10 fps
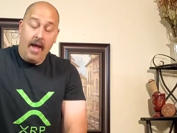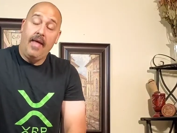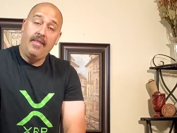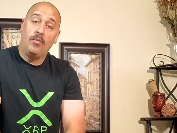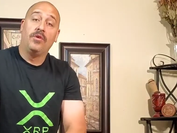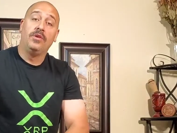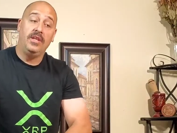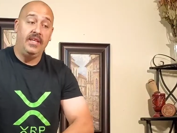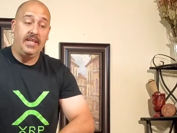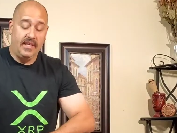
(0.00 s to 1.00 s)
and then we're going to
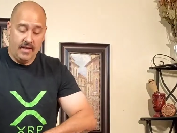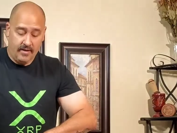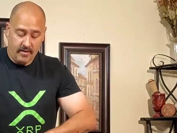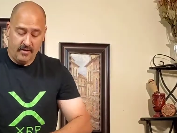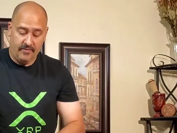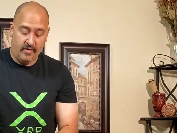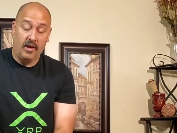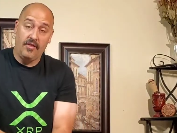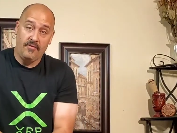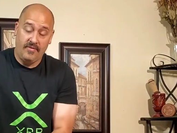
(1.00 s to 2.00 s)
knead for
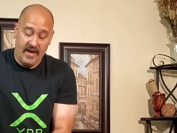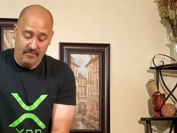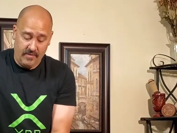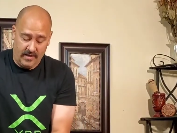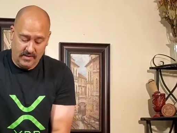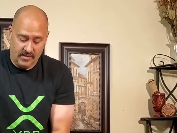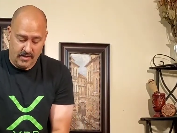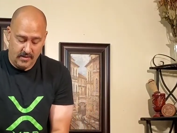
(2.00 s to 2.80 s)
another 5 minutes.